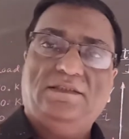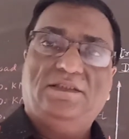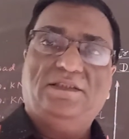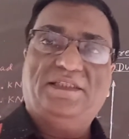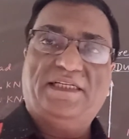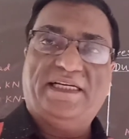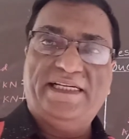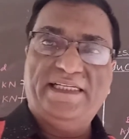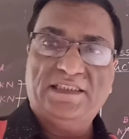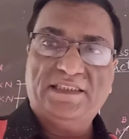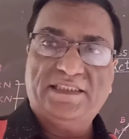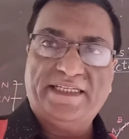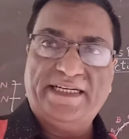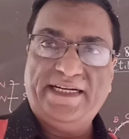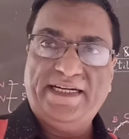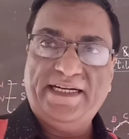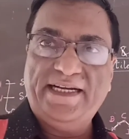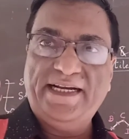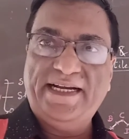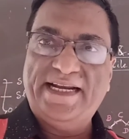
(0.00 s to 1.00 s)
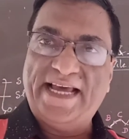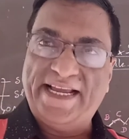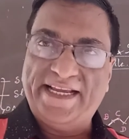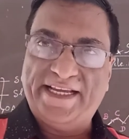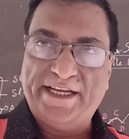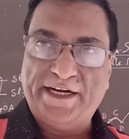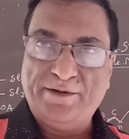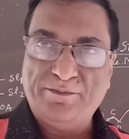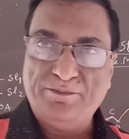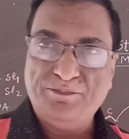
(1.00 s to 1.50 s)
stress strain
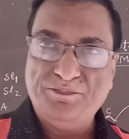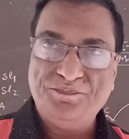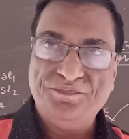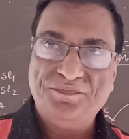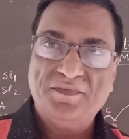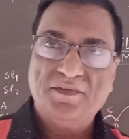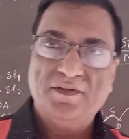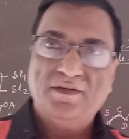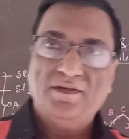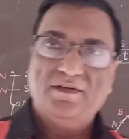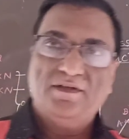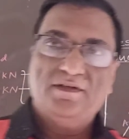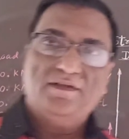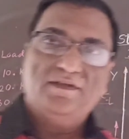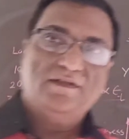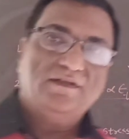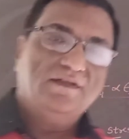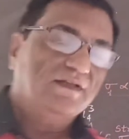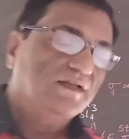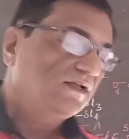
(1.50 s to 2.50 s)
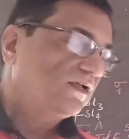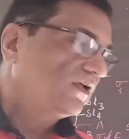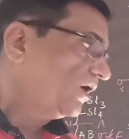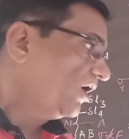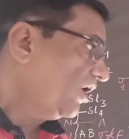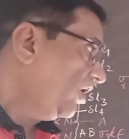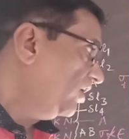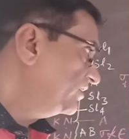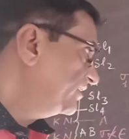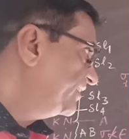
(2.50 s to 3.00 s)
diagram?
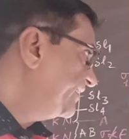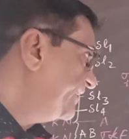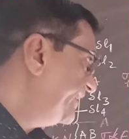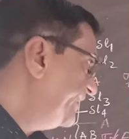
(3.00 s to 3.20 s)
On the